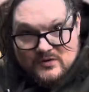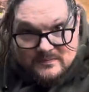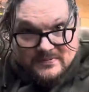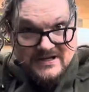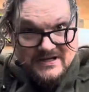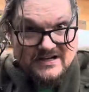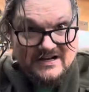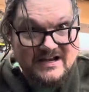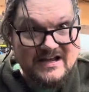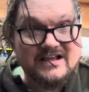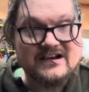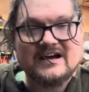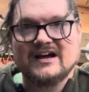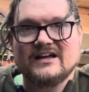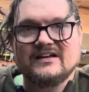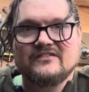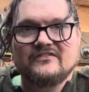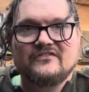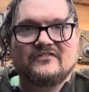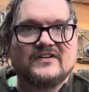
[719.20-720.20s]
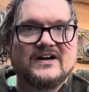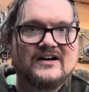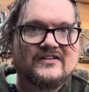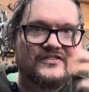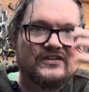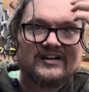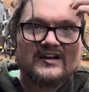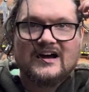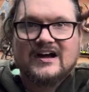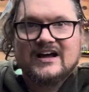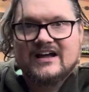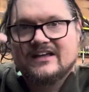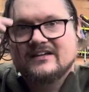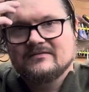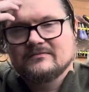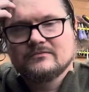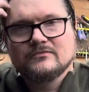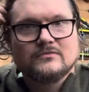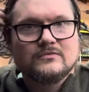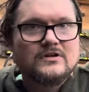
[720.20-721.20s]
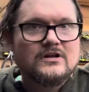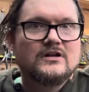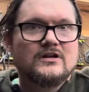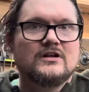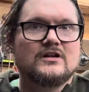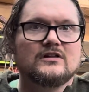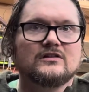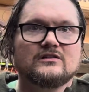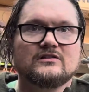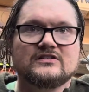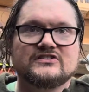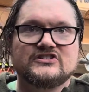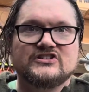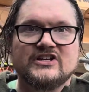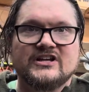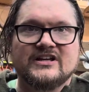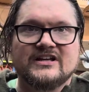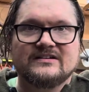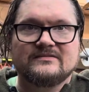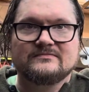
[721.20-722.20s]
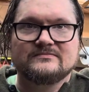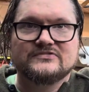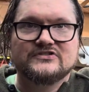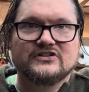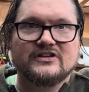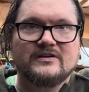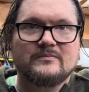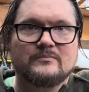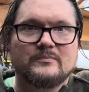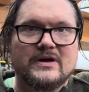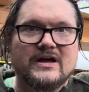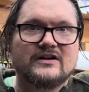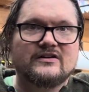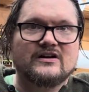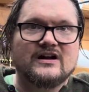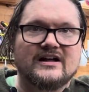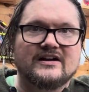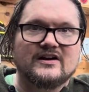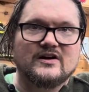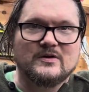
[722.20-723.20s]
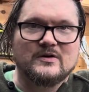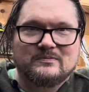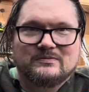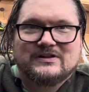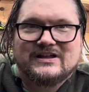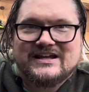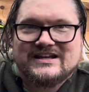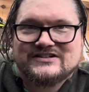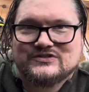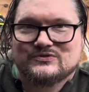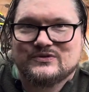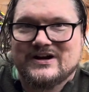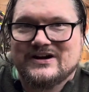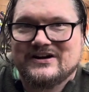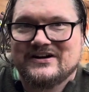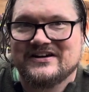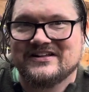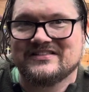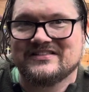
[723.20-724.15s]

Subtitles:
bit, and I've found that I legit sleep better on airplanes wearing